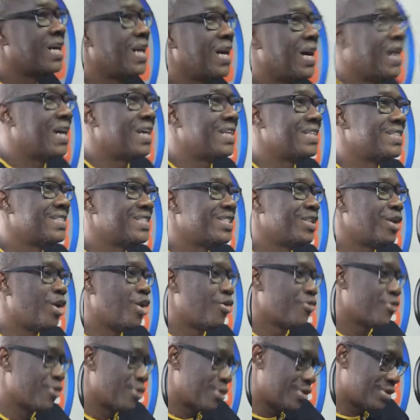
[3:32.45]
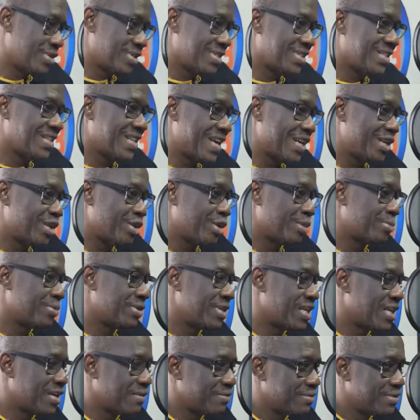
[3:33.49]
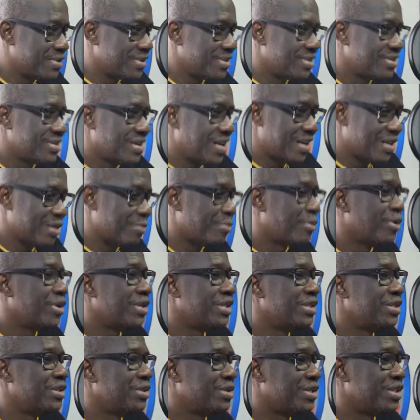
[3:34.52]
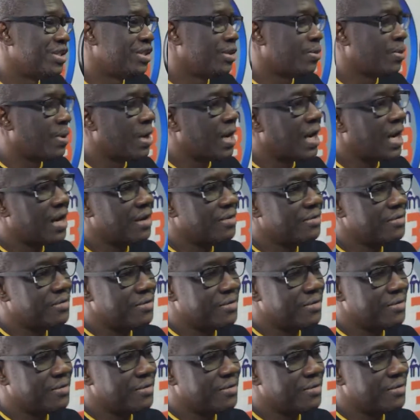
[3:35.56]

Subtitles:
And of course, like you observed, at the polling unit you will have